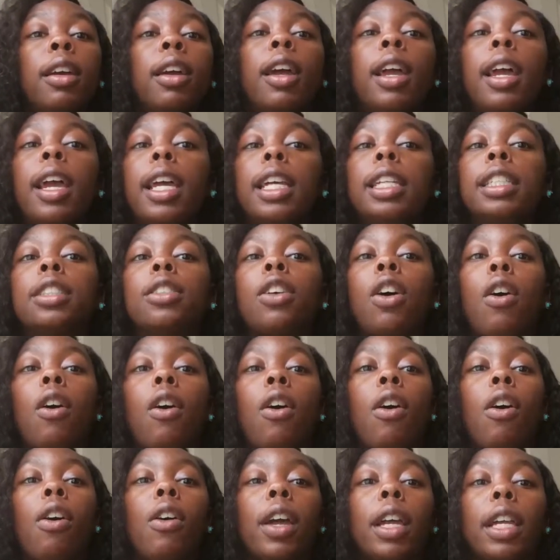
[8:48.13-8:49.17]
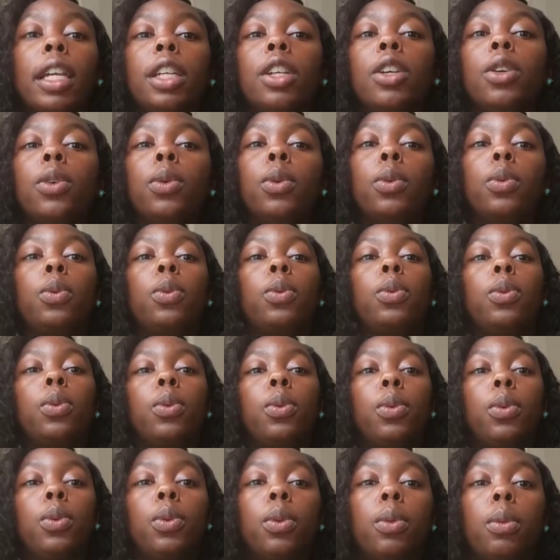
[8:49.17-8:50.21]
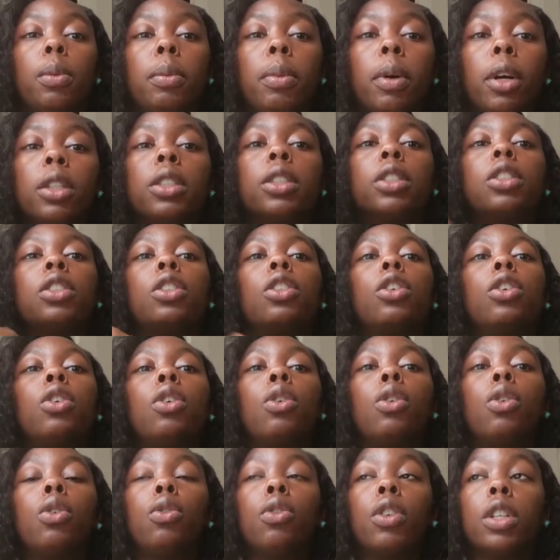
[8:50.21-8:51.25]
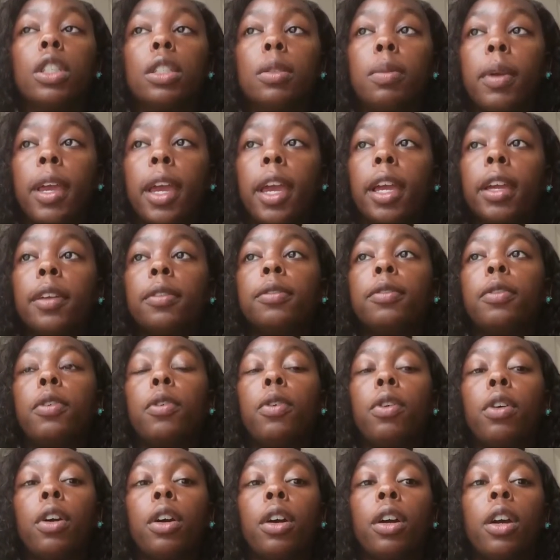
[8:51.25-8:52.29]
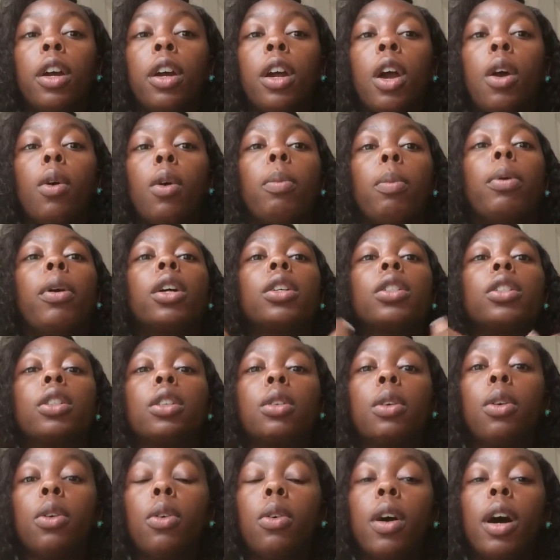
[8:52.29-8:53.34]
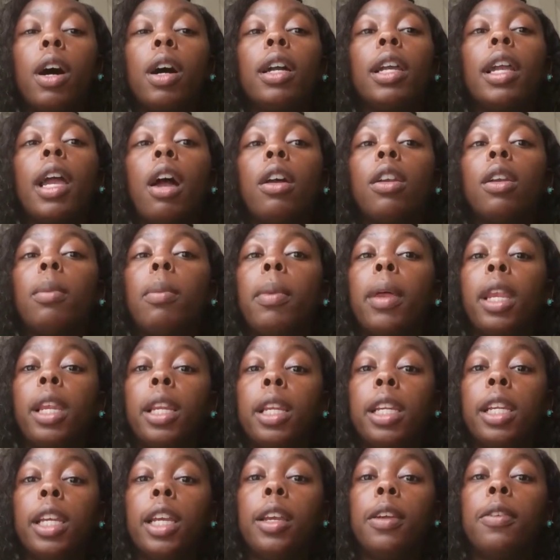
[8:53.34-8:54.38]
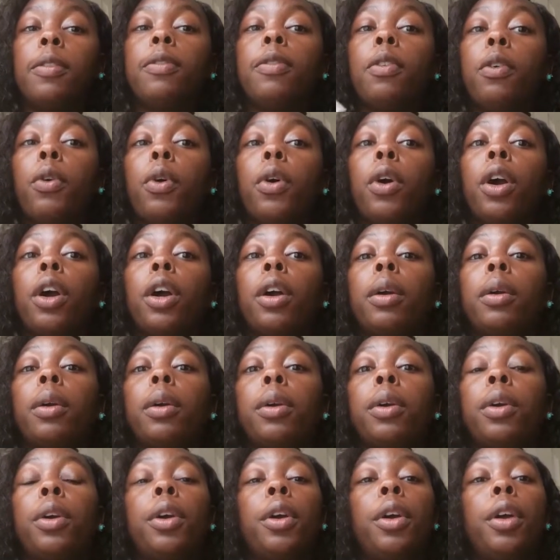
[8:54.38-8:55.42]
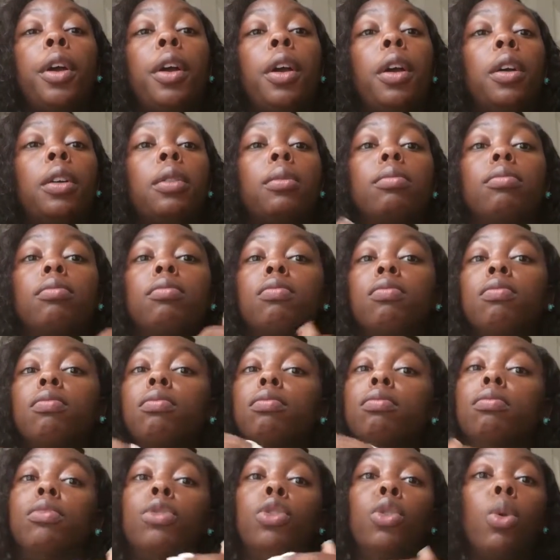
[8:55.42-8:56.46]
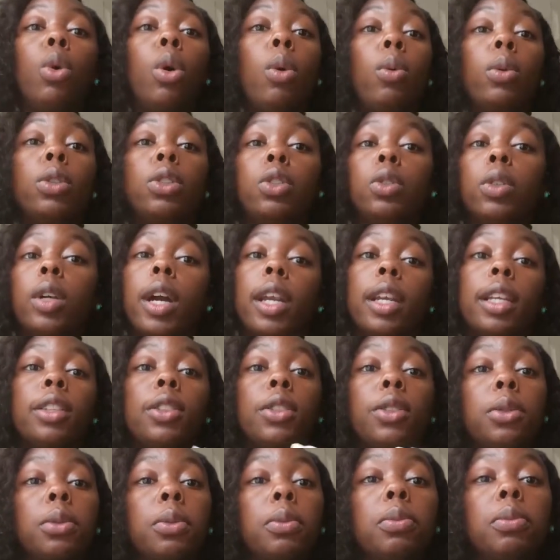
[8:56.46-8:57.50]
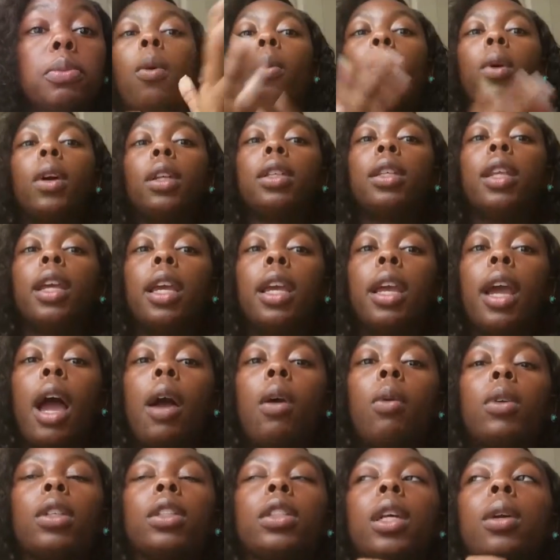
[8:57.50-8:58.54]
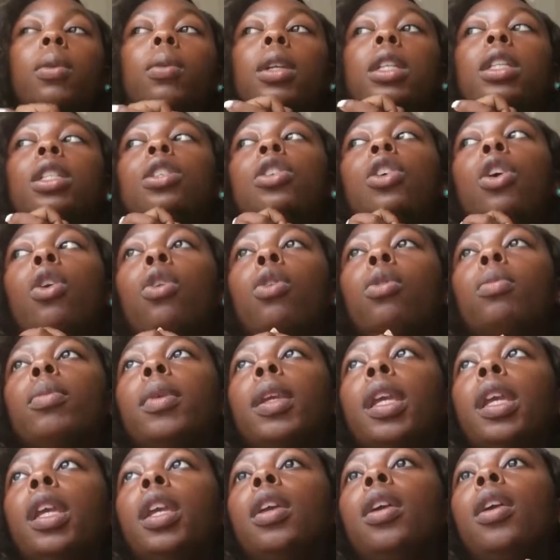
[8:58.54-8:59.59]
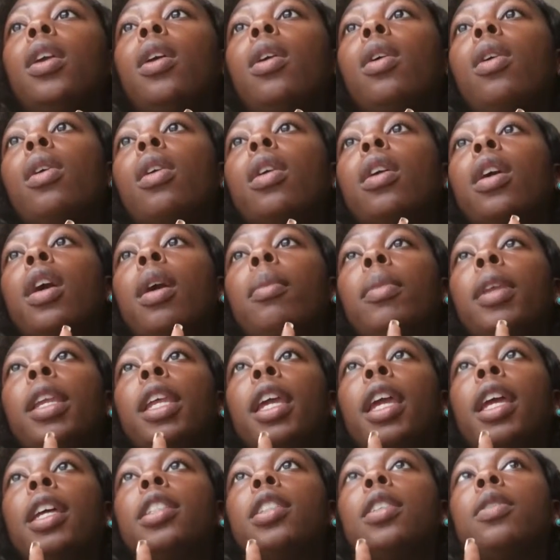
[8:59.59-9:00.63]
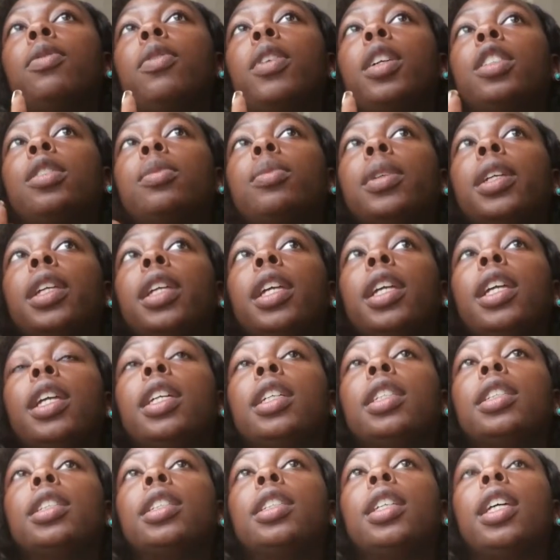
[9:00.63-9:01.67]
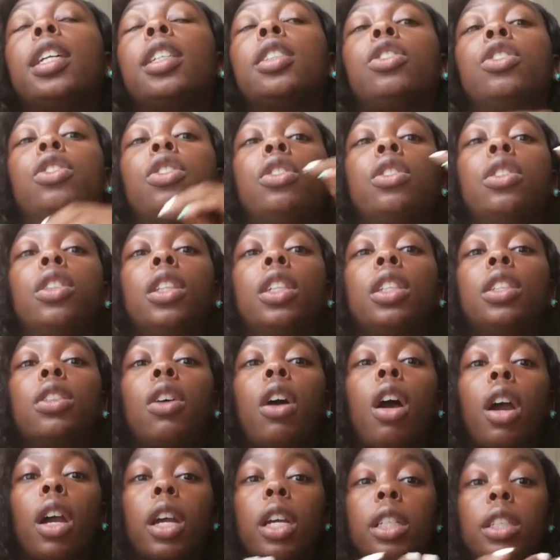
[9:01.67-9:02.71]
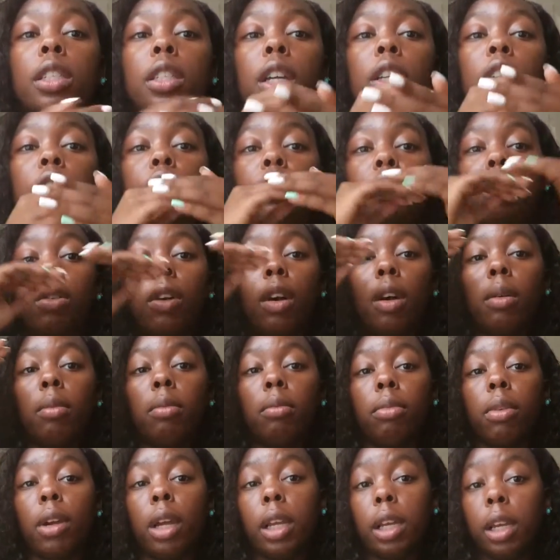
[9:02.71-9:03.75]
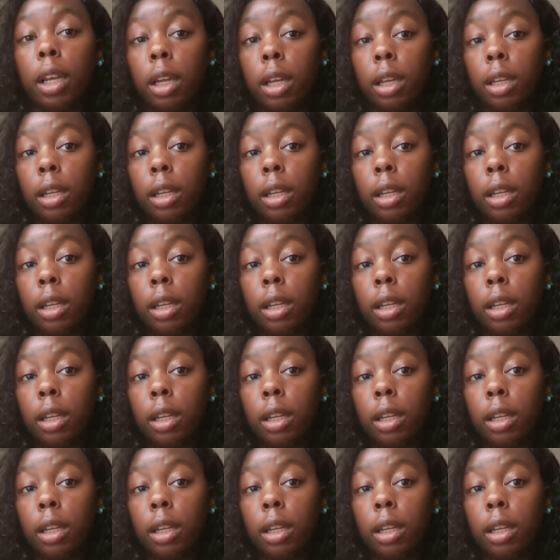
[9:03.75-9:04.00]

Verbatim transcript: it's all in you. Personal respect for, or personal accountability for doing what you got to do. One thing I would say what it told me coming in as a freshman is that this architectural umbrella